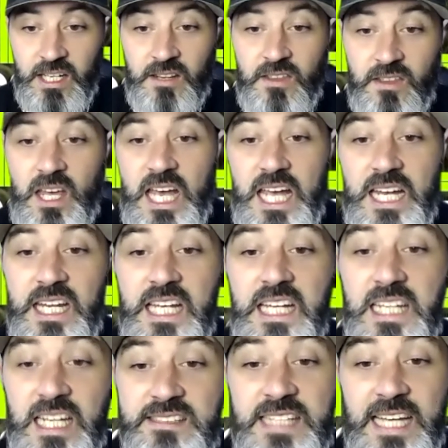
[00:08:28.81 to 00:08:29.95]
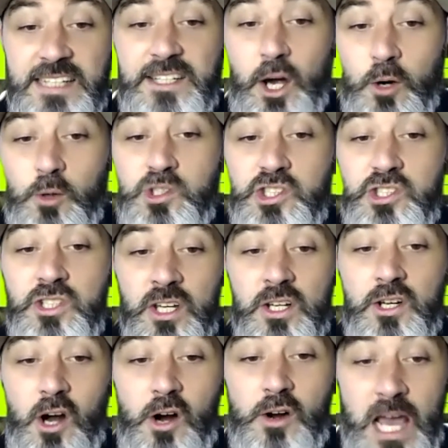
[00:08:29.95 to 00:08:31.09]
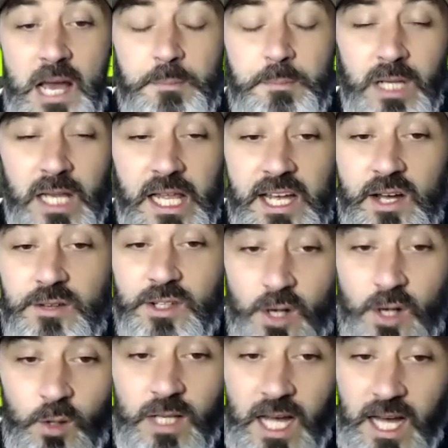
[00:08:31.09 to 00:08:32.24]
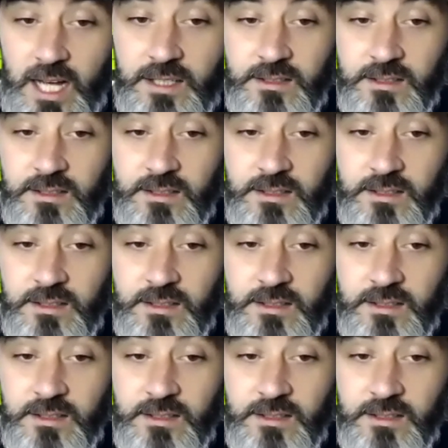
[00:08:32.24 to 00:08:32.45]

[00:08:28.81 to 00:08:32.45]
and he let that coach call that play on the goal line